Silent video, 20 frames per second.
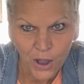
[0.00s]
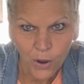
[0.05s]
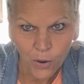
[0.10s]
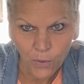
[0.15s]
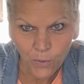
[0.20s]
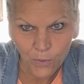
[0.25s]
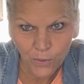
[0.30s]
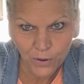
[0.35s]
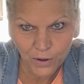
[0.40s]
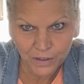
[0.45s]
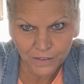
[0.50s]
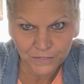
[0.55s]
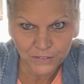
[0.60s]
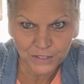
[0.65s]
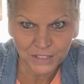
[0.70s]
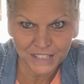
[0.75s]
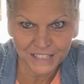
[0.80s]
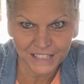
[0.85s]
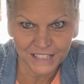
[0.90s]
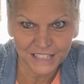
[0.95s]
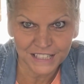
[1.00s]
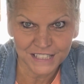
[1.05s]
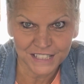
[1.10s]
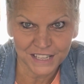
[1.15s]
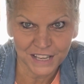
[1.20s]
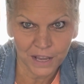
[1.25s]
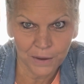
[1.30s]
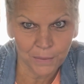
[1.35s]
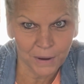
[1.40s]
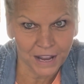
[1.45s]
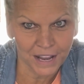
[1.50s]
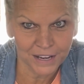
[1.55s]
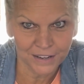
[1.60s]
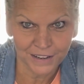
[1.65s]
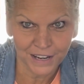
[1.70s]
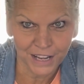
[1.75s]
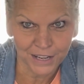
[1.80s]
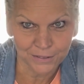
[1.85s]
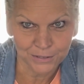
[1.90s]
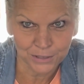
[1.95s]
or if you need any DIY or
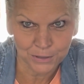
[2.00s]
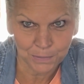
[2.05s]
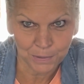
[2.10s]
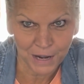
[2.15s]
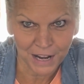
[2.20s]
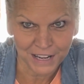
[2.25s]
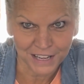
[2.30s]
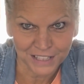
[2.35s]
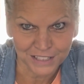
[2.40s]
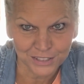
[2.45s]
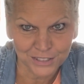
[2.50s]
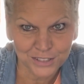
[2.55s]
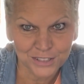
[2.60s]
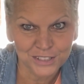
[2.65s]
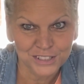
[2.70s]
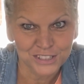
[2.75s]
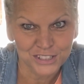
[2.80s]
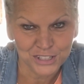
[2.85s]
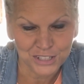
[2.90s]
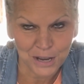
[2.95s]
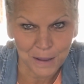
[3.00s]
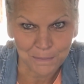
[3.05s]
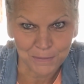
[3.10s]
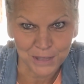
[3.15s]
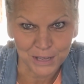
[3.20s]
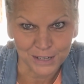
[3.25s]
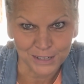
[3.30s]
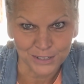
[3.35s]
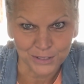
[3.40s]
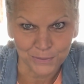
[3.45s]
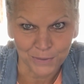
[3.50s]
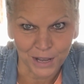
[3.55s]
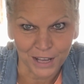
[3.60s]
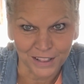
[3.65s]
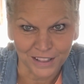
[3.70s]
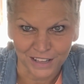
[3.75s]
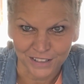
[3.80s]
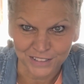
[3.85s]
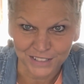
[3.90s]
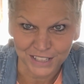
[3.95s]
IOD products, shop there as
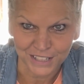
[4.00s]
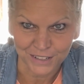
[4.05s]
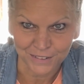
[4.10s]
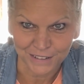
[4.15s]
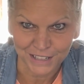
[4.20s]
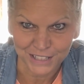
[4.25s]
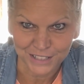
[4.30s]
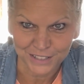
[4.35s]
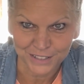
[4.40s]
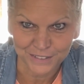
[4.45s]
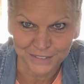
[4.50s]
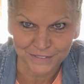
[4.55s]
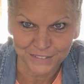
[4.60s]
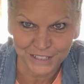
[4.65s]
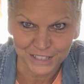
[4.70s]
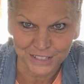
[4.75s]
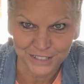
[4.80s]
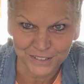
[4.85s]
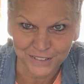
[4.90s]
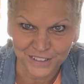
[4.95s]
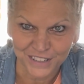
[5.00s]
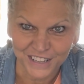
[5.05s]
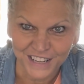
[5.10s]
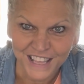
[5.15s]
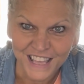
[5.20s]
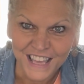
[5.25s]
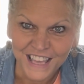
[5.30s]
well. I'll send it right to your front door.